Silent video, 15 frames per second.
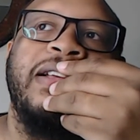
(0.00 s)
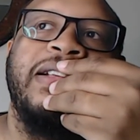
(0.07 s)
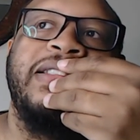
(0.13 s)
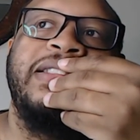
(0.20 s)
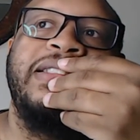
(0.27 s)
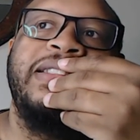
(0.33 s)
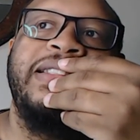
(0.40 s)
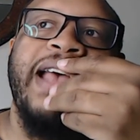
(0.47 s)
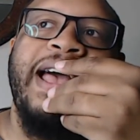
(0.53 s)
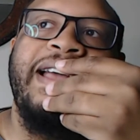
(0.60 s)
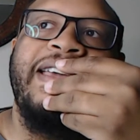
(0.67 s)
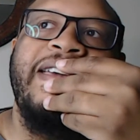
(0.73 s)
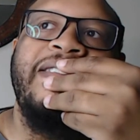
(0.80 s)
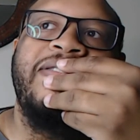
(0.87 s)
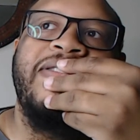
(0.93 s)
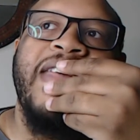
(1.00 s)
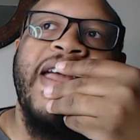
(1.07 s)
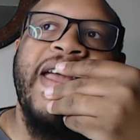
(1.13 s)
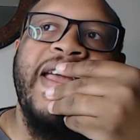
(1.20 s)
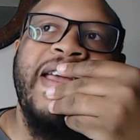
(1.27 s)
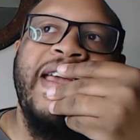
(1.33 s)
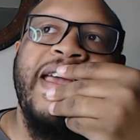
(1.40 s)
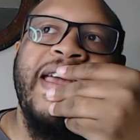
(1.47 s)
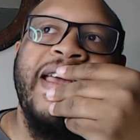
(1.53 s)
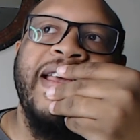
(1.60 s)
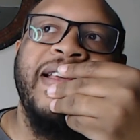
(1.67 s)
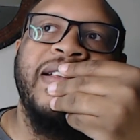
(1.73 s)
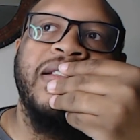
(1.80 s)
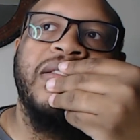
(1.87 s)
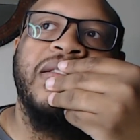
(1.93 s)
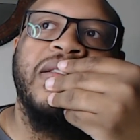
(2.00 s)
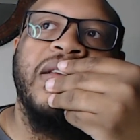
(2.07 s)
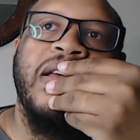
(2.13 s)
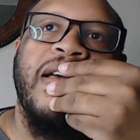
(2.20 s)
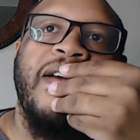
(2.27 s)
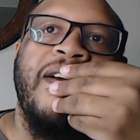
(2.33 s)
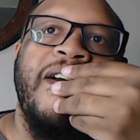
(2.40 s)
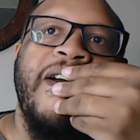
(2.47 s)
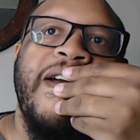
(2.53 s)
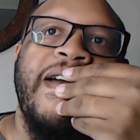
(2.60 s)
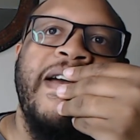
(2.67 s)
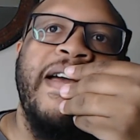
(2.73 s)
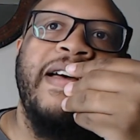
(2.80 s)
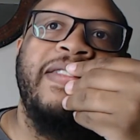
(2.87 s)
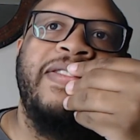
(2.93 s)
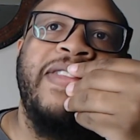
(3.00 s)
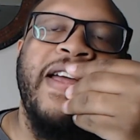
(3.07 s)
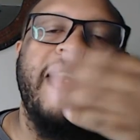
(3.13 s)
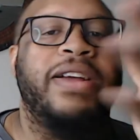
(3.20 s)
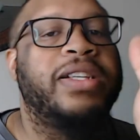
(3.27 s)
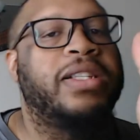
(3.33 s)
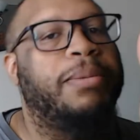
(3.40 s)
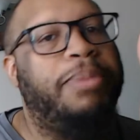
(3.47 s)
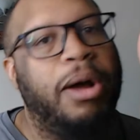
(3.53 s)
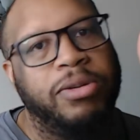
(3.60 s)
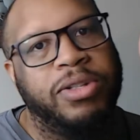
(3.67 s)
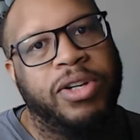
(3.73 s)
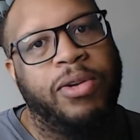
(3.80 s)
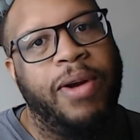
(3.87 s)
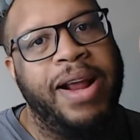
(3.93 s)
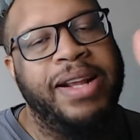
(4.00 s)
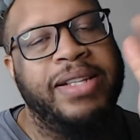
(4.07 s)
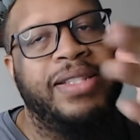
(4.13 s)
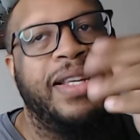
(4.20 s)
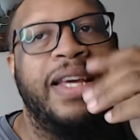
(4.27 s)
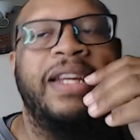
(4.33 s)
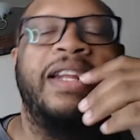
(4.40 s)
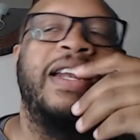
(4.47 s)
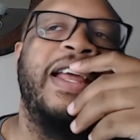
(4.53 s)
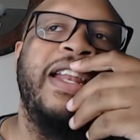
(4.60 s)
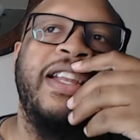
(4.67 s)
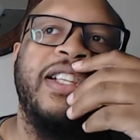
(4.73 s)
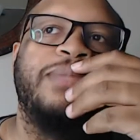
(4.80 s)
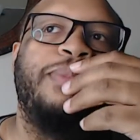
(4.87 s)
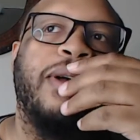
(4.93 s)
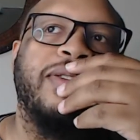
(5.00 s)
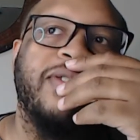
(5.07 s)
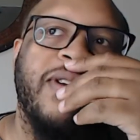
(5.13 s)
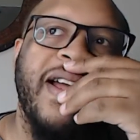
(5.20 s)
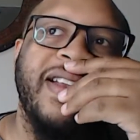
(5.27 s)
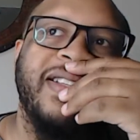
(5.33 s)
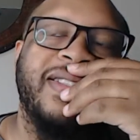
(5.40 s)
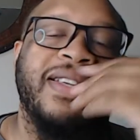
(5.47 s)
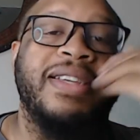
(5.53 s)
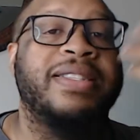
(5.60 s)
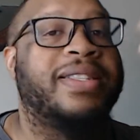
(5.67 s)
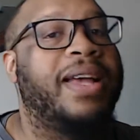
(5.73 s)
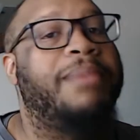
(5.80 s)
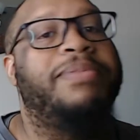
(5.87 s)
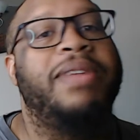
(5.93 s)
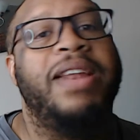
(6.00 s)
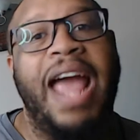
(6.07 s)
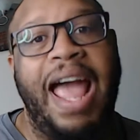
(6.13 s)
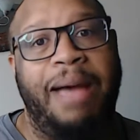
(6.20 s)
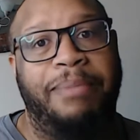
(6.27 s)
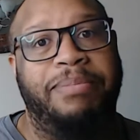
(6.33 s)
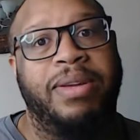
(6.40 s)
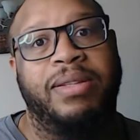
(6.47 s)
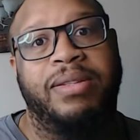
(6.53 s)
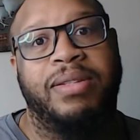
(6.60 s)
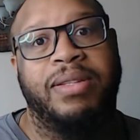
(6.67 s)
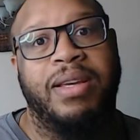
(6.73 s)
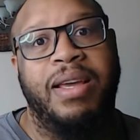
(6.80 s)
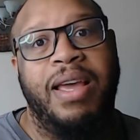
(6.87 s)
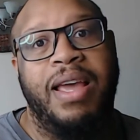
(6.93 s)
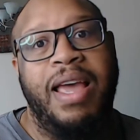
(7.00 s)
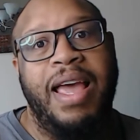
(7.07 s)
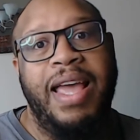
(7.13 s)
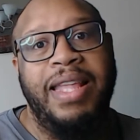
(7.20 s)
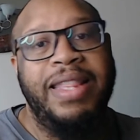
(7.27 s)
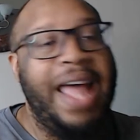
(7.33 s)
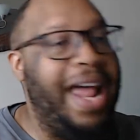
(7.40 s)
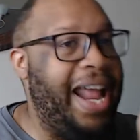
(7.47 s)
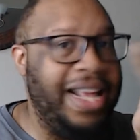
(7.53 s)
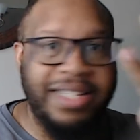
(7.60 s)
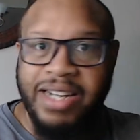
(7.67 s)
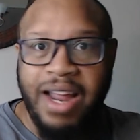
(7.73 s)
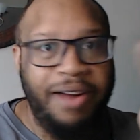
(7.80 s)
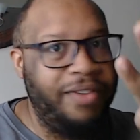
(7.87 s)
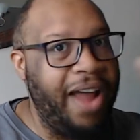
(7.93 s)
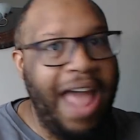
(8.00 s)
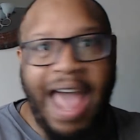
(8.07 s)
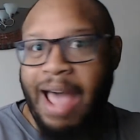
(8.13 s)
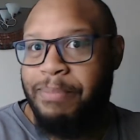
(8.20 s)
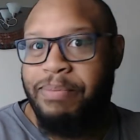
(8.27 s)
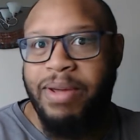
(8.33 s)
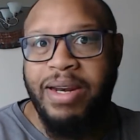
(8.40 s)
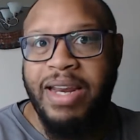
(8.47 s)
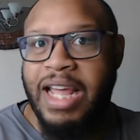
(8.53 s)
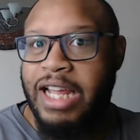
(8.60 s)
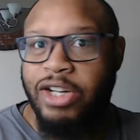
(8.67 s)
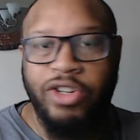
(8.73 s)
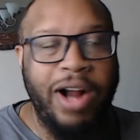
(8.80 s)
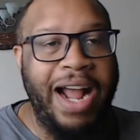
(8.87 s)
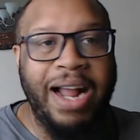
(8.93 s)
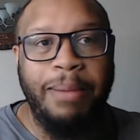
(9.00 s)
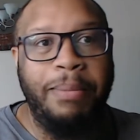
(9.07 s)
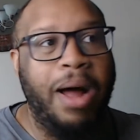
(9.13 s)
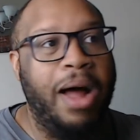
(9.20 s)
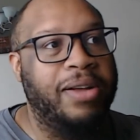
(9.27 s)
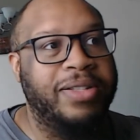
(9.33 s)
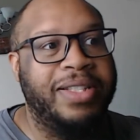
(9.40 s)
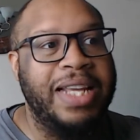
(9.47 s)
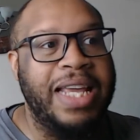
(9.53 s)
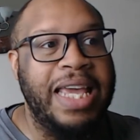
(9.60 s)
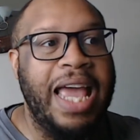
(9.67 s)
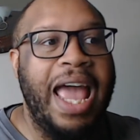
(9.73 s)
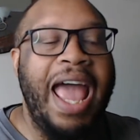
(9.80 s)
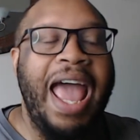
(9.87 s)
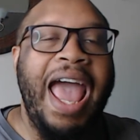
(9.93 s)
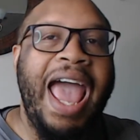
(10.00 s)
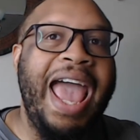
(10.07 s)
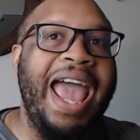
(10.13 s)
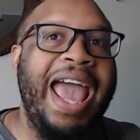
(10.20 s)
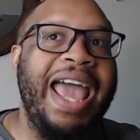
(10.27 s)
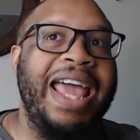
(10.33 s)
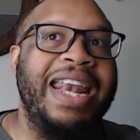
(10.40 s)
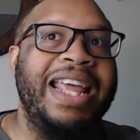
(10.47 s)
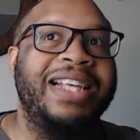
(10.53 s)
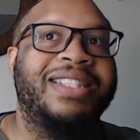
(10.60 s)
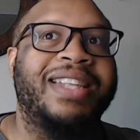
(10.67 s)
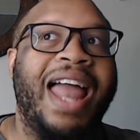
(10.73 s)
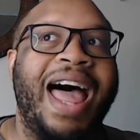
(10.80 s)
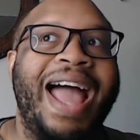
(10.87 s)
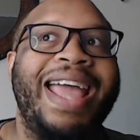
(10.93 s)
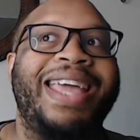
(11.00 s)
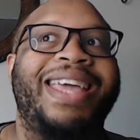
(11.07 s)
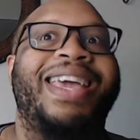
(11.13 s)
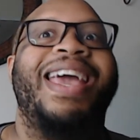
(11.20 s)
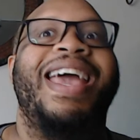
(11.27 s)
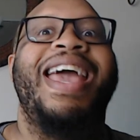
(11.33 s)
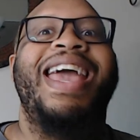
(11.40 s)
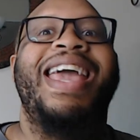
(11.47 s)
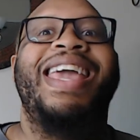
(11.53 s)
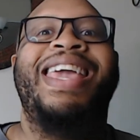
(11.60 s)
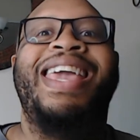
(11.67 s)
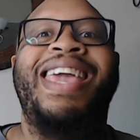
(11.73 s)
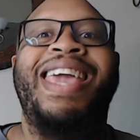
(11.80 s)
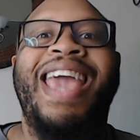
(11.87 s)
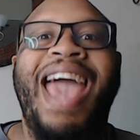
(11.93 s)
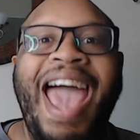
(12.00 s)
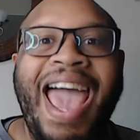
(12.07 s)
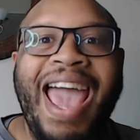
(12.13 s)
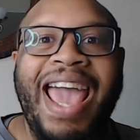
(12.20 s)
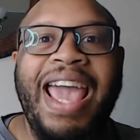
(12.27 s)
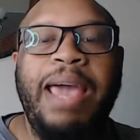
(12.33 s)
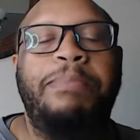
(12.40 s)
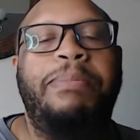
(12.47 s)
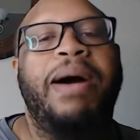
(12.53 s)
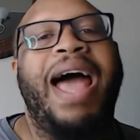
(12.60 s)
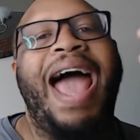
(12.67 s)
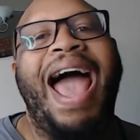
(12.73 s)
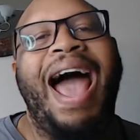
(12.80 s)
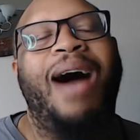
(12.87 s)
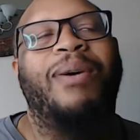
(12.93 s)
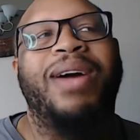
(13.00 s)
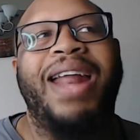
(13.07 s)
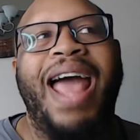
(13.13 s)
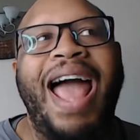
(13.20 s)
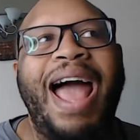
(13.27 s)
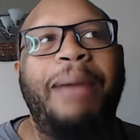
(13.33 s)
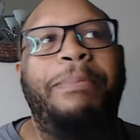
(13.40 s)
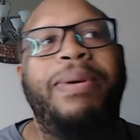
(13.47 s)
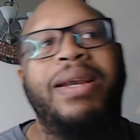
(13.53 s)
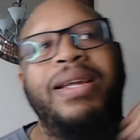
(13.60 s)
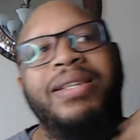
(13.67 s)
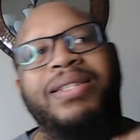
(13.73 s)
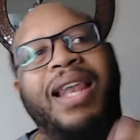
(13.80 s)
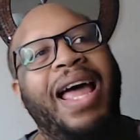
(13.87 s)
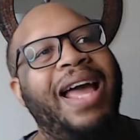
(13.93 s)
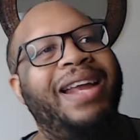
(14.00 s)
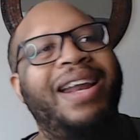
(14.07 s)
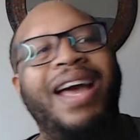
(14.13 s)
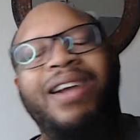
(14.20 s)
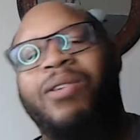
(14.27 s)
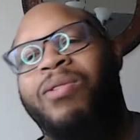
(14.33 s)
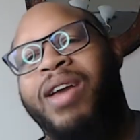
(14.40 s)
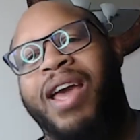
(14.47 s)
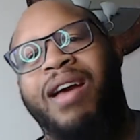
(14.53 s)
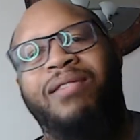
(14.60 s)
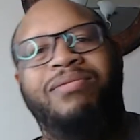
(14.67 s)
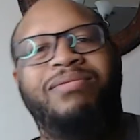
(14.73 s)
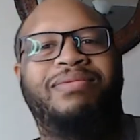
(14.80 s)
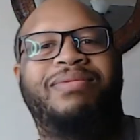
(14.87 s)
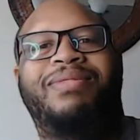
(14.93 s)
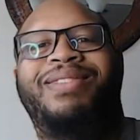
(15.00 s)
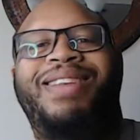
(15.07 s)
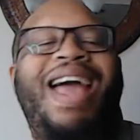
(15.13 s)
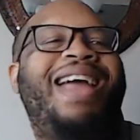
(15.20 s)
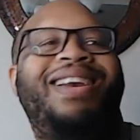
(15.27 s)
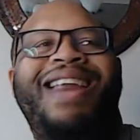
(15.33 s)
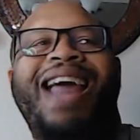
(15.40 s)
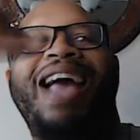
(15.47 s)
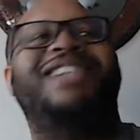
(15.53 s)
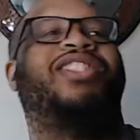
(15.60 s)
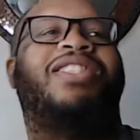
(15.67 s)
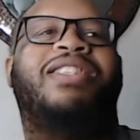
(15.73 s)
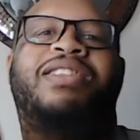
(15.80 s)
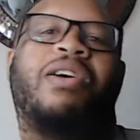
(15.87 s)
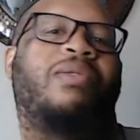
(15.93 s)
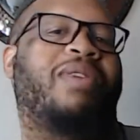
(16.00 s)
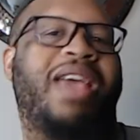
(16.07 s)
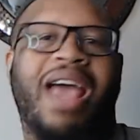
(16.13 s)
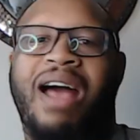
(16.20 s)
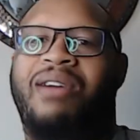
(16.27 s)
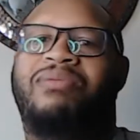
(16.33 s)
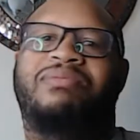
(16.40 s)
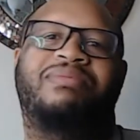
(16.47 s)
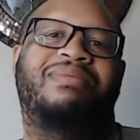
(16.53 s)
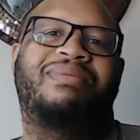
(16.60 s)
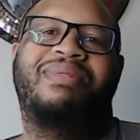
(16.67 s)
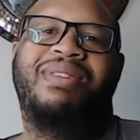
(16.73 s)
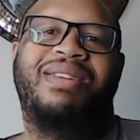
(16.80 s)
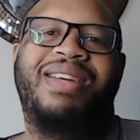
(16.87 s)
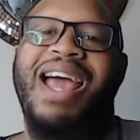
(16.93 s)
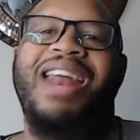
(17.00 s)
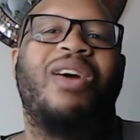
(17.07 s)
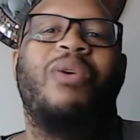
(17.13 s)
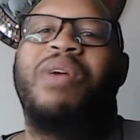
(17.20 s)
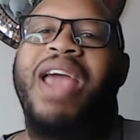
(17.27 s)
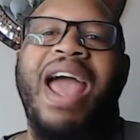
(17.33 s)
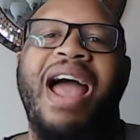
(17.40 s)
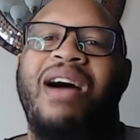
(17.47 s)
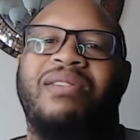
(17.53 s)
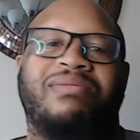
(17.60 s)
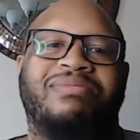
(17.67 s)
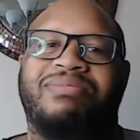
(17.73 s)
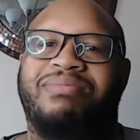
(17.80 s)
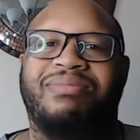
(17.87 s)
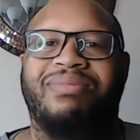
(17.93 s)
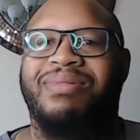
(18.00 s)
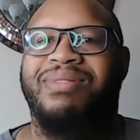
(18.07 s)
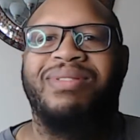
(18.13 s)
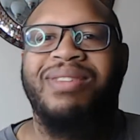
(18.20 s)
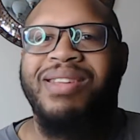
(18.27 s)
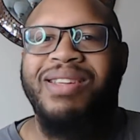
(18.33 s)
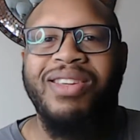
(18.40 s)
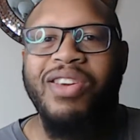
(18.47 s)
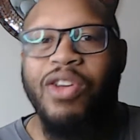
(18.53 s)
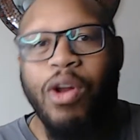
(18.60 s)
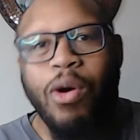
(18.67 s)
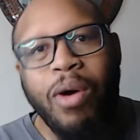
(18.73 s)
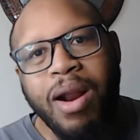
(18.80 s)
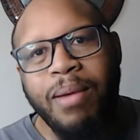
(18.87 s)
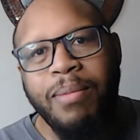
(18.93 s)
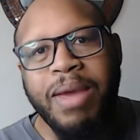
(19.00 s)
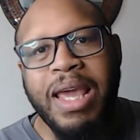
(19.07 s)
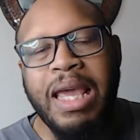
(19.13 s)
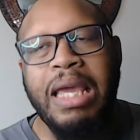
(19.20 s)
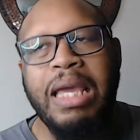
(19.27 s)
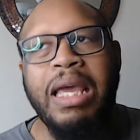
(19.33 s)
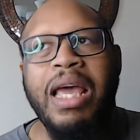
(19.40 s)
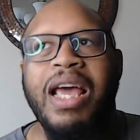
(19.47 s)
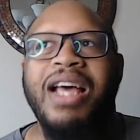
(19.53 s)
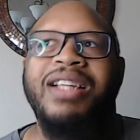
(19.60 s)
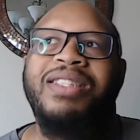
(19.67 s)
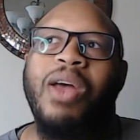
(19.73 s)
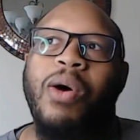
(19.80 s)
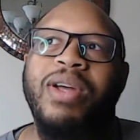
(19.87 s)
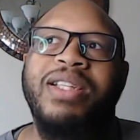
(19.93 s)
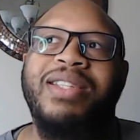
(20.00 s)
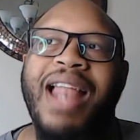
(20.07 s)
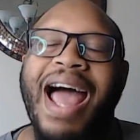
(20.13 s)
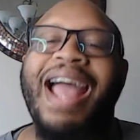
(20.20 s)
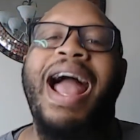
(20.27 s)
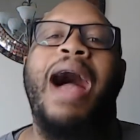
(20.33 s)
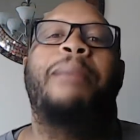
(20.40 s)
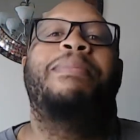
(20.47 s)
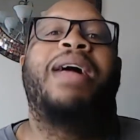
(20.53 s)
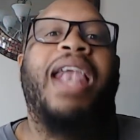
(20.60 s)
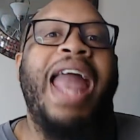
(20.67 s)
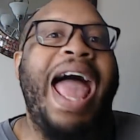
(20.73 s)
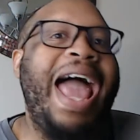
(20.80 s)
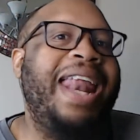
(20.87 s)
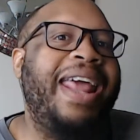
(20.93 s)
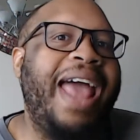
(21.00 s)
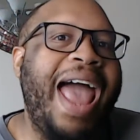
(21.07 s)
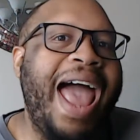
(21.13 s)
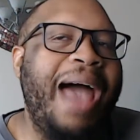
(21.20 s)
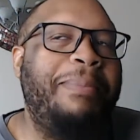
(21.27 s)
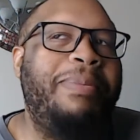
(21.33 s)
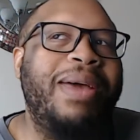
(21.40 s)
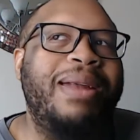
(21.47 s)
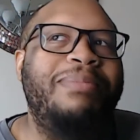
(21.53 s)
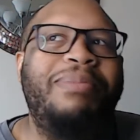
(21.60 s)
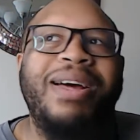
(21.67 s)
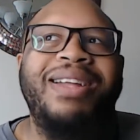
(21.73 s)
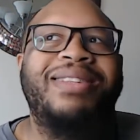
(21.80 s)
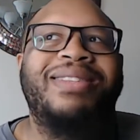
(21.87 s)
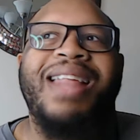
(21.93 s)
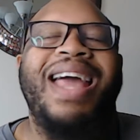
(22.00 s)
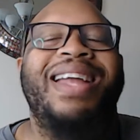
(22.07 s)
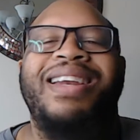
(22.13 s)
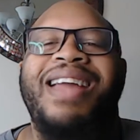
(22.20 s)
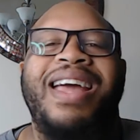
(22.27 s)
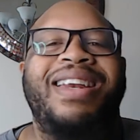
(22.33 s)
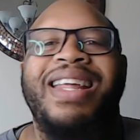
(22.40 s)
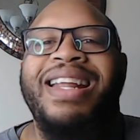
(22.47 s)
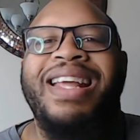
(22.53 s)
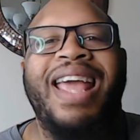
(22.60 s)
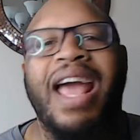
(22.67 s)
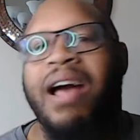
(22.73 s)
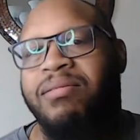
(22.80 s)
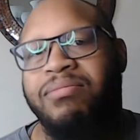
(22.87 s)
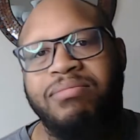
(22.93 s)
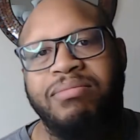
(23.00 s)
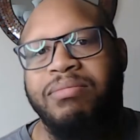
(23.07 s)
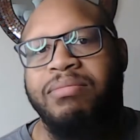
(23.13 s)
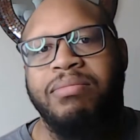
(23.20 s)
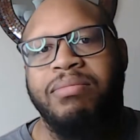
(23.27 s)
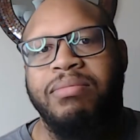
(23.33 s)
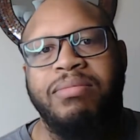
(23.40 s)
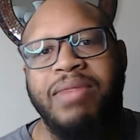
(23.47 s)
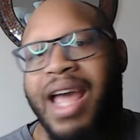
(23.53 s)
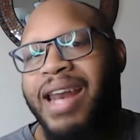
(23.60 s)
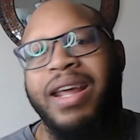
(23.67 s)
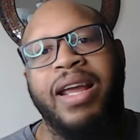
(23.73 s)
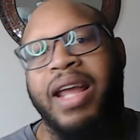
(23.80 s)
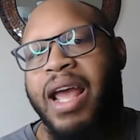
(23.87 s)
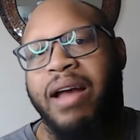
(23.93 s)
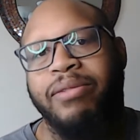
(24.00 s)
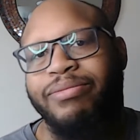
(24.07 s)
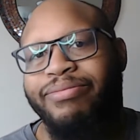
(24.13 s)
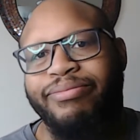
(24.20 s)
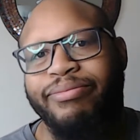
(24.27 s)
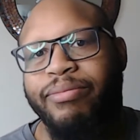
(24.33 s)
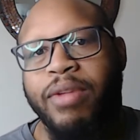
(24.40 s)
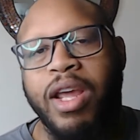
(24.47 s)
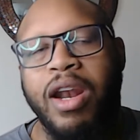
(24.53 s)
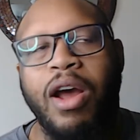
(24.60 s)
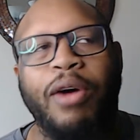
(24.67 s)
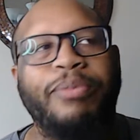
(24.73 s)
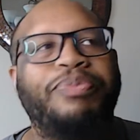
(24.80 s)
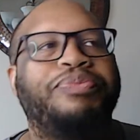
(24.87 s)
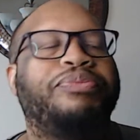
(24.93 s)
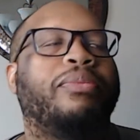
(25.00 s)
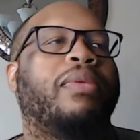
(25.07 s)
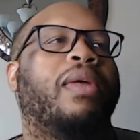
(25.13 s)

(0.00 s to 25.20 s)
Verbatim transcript: the second thing is there is a post credit scene, and in this post credit scene, something happens that has never happened in Dragon Ball Z, and it's like, yay! But how it happened is like that don't count. That that sh- don't count. That don't count. You know what I mean? So it's like I'm glad it happened, but it's like that didn't count. That didn't count. You know.